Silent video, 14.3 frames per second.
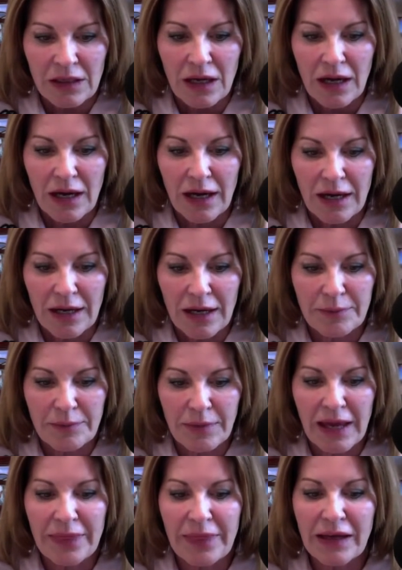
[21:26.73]

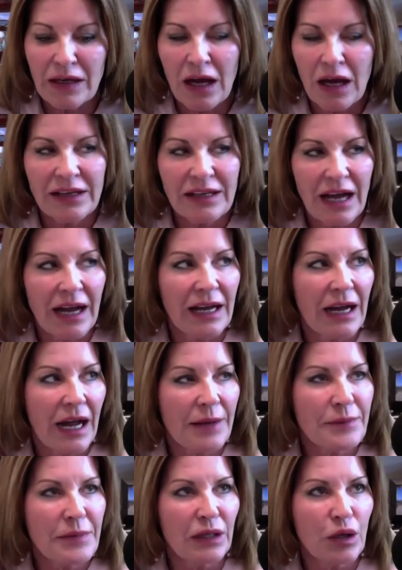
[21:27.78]
And then
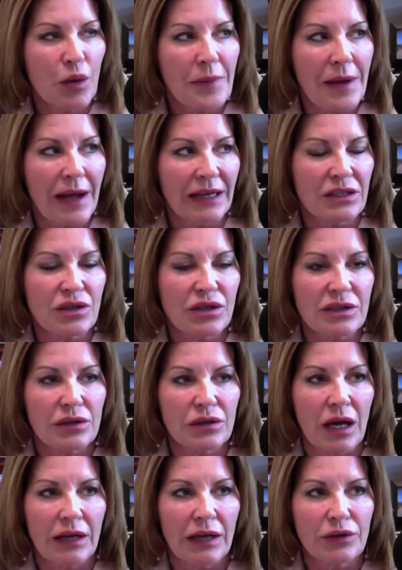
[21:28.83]
I'm going to go back to just
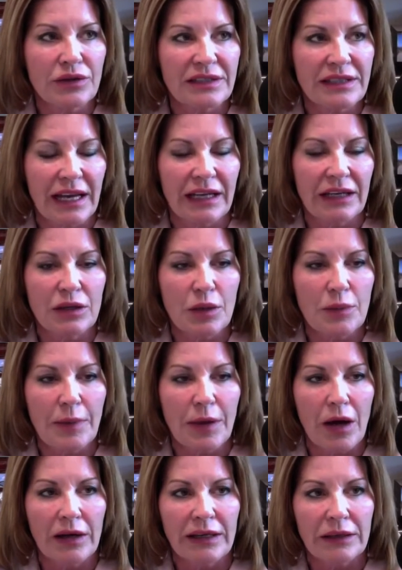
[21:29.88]
understanding your
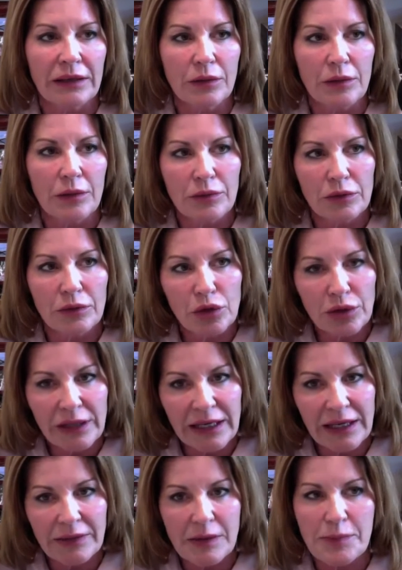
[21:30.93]
body and
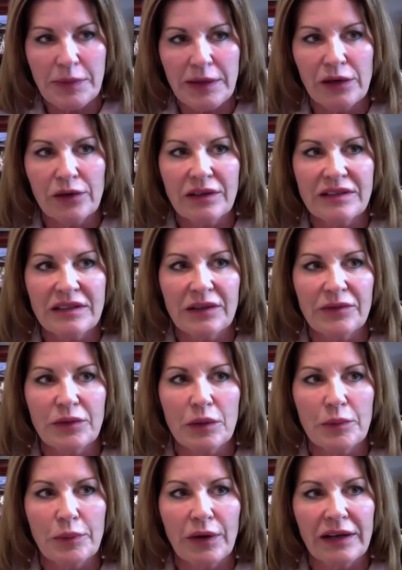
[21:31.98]
looking at the appearance of
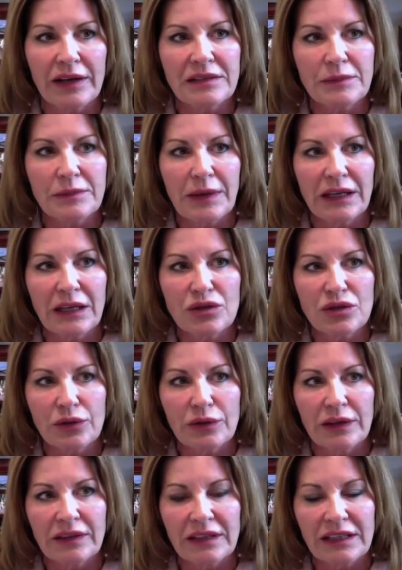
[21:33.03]
your breasts, making sure
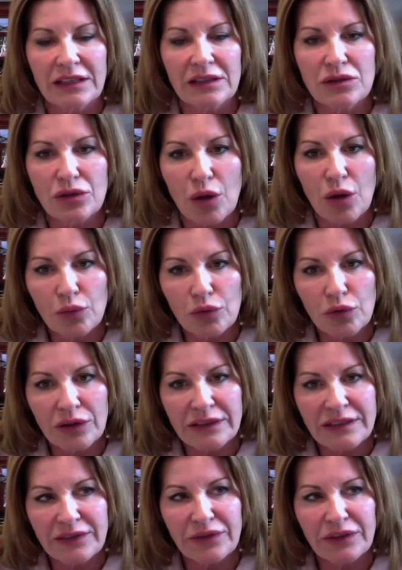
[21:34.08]
that things don't
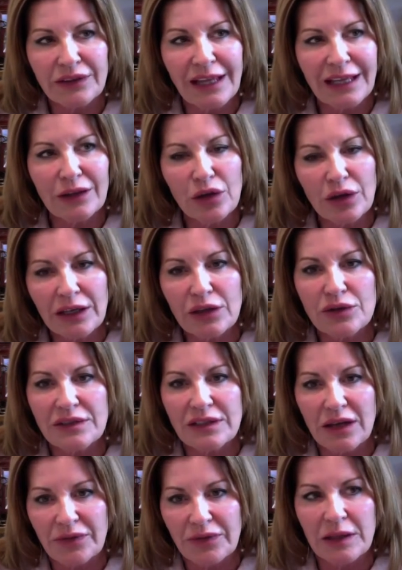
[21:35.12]
look different. Like, look at
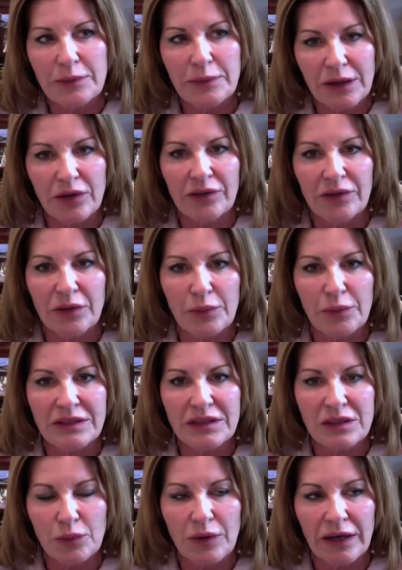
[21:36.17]
yourself in the mirror every
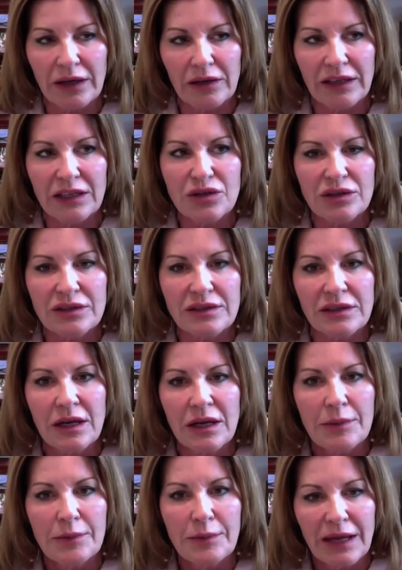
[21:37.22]
once in a while and just
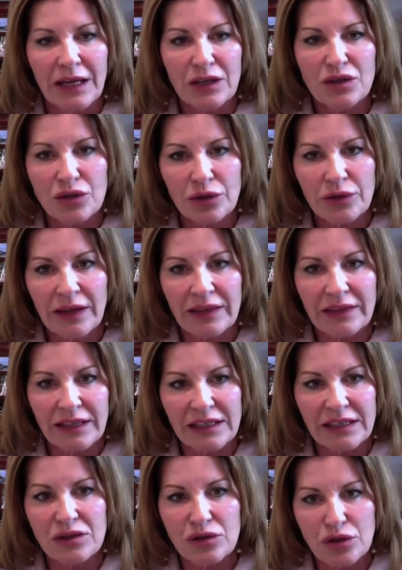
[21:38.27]
make sure that
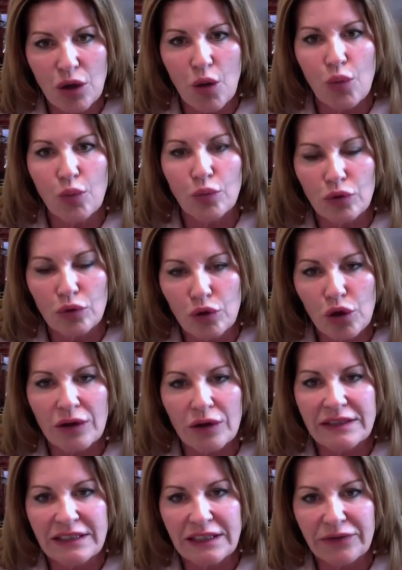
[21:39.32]
things don't
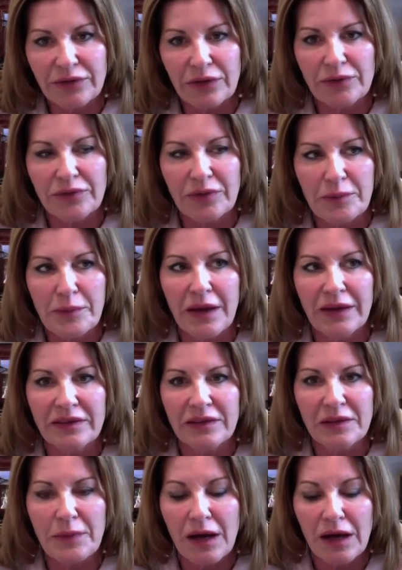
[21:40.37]
look different from month
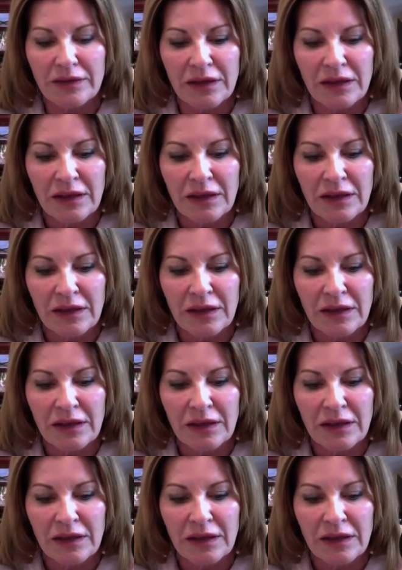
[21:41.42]
to month.